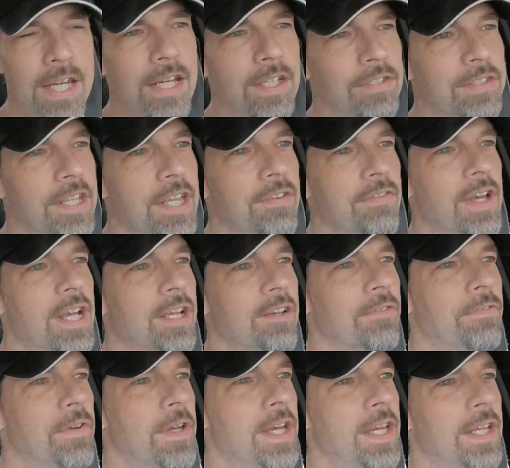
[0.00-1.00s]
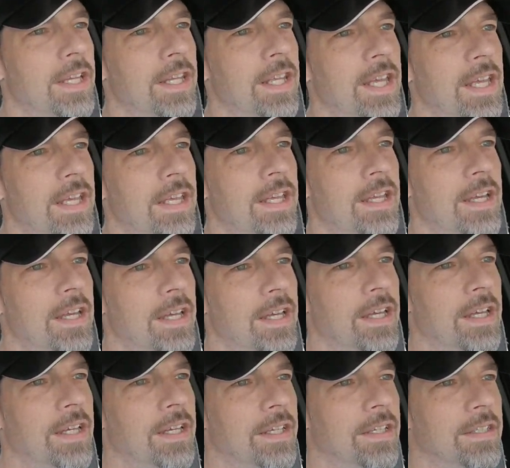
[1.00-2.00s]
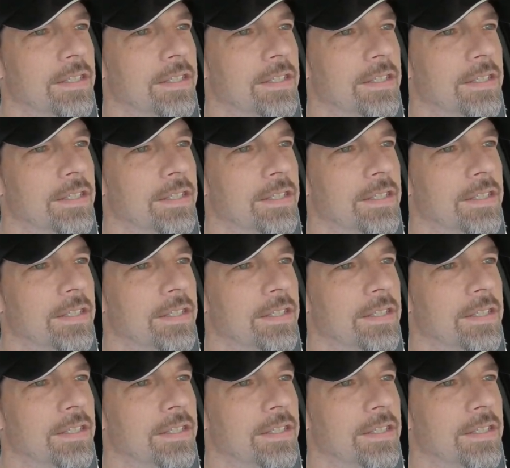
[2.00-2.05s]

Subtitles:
See if I can find a